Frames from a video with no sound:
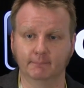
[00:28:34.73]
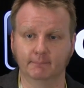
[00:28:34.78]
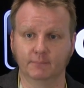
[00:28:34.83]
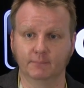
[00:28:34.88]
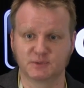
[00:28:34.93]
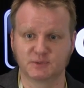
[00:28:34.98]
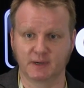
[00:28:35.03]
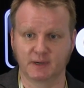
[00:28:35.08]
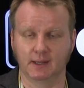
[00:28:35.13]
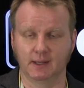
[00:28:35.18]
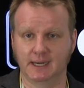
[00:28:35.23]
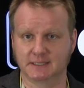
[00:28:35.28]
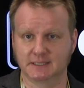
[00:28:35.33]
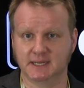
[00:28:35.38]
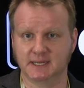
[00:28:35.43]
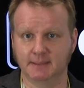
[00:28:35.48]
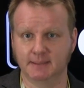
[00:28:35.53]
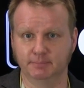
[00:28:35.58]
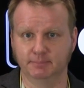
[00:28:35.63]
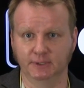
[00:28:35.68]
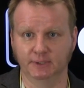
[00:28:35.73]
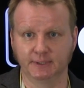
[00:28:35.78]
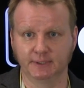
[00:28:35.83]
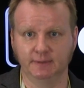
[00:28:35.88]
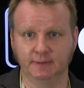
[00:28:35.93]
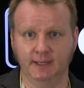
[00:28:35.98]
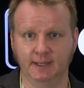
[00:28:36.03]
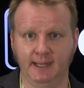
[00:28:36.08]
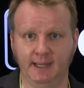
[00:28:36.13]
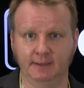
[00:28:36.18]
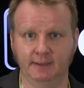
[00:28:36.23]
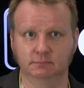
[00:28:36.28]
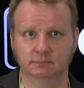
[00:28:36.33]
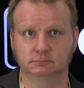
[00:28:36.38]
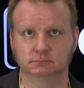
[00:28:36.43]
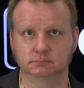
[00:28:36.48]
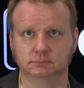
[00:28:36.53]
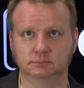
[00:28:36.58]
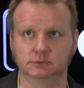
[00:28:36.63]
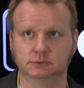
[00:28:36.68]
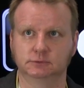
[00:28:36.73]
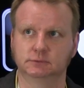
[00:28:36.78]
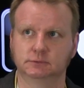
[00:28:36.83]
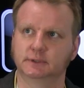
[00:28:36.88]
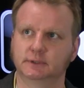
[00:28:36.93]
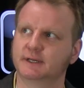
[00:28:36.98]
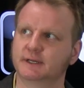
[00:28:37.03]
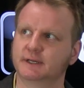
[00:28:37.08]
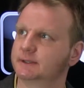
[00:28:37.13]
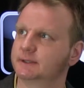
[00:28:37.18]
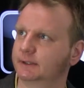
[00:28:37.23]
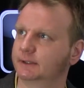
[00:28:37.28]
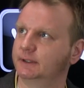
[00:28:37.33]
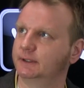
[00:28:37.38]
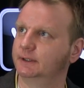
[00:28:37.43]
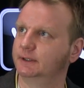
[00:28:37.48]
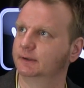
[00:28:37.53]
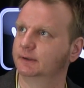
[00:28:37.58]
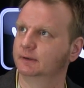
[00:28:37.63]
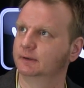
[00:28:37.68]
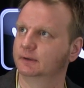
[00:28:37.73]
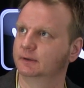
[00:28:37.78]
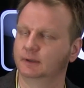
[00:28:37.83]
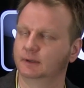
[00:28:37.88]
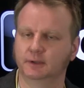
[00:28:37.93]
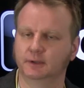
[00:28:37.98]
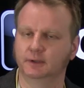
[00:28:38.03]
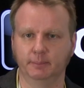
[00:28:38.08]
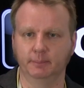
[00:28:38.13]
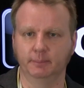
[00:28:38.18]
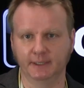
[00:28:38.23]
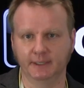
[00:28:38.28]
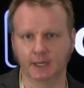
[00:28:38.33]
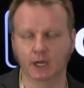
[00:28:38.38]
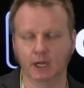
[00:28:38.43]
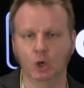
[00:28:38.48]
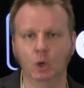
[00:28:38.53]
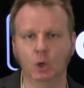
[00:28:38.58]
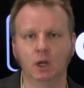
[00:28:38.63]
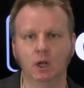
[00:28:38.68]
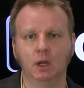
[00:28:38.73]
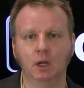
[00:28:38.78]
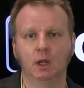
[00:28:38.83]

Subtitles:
We spent a lot of time building that, I guess like a year and a little bit ago.